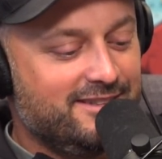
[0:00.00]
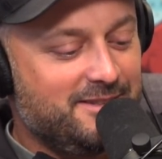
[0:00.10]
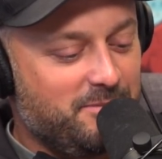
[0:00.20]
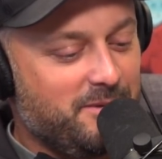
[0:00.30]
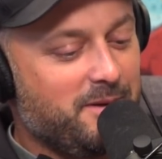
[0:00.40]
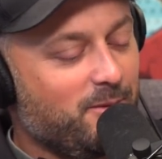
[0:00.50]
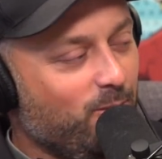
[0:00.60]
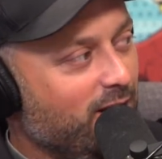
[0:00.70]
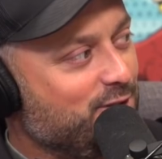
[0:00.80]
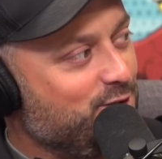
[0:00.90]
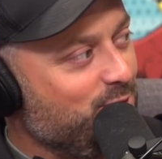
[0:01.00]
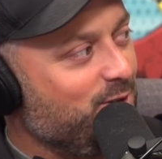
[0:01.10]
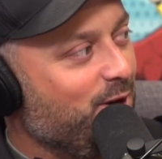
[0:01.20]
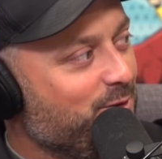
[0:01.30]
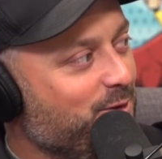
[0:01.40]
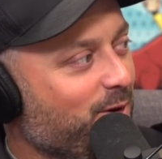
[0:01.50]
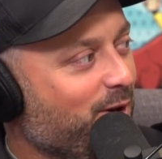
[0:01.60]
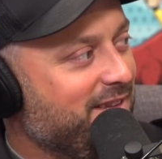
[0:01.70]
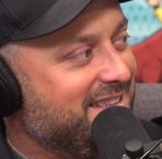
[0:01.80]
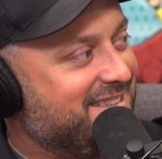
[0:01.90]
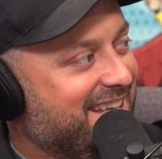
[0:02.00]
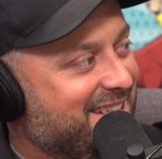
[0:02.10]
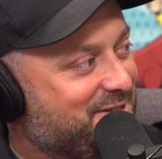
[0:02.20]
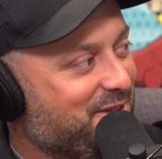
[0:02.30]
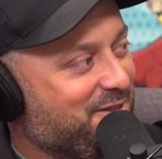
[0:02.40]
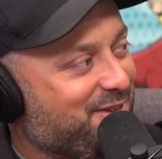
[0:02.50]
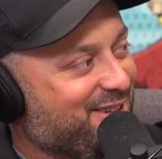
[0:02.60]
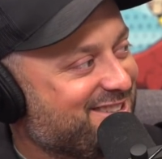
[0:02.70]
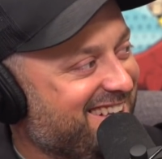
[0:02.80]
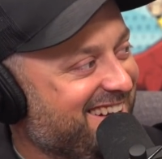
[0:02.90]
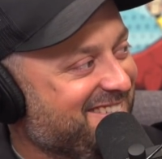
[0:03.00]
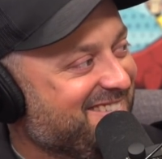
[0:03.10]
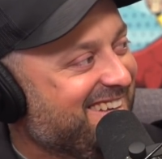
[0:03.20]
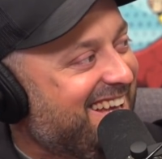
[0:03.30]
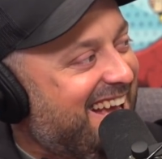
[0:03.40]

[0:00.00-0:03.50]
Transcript: to be able to watch you go through all these things for the first time.